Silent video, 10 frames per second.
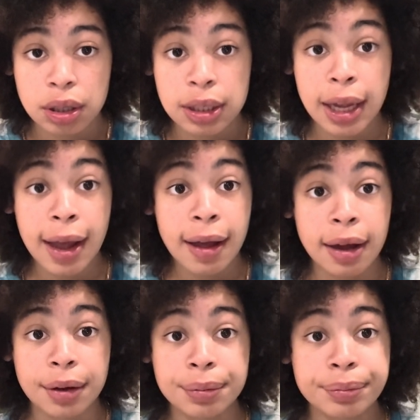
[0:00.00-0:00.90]

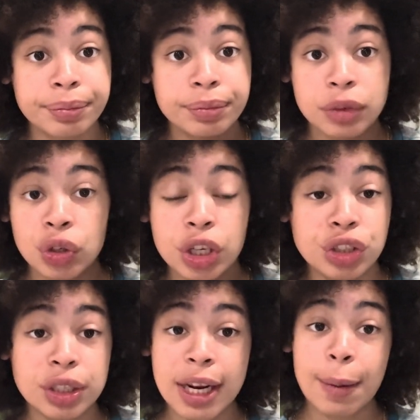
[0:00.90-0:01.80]
Yeah, because
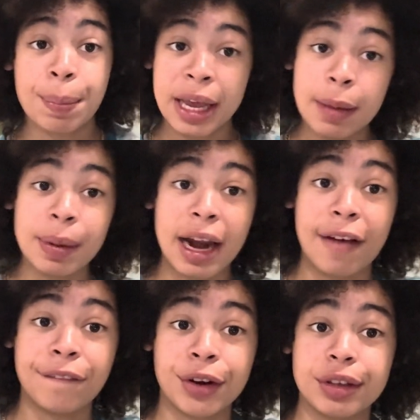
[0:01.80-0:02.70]
you didn't peep it
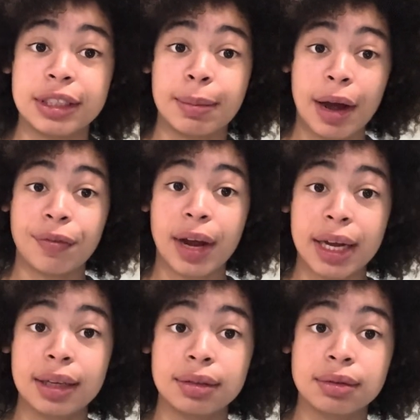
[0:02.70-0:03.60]
at first, am I
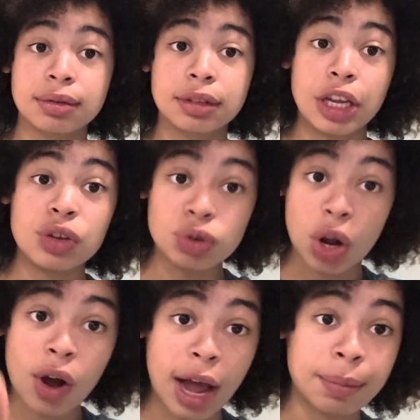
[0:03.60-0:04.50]
right? And you
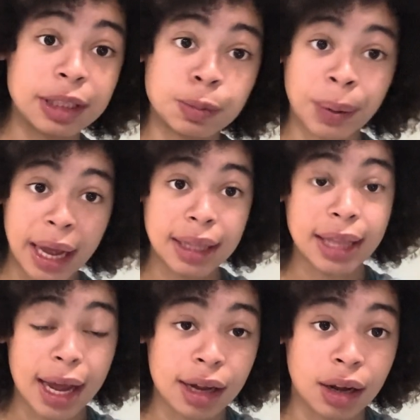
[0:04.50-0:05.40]
know how much pain
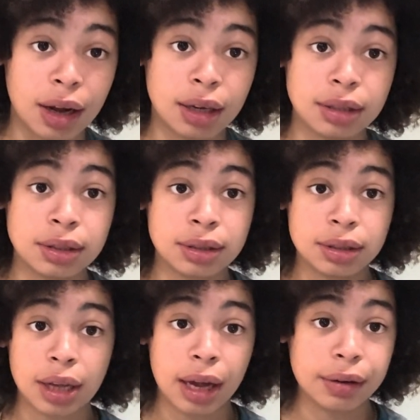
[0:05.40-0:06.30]
that caused.
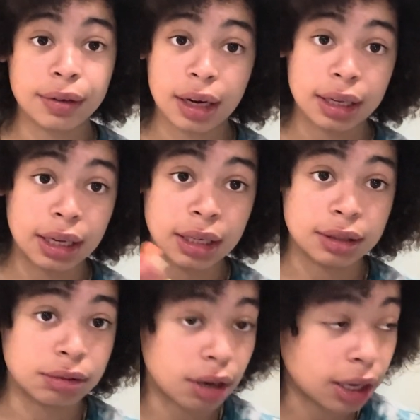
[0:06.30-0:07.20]
I don't gotta get
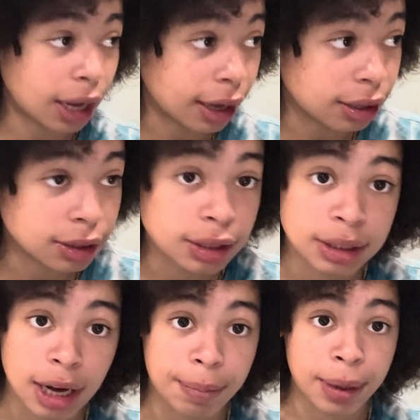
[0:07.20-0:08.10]
into all that because it's
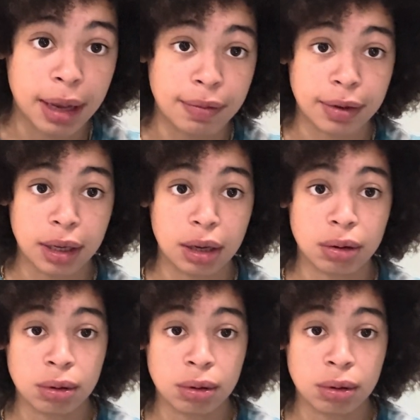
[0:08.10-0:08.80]
not a pain video.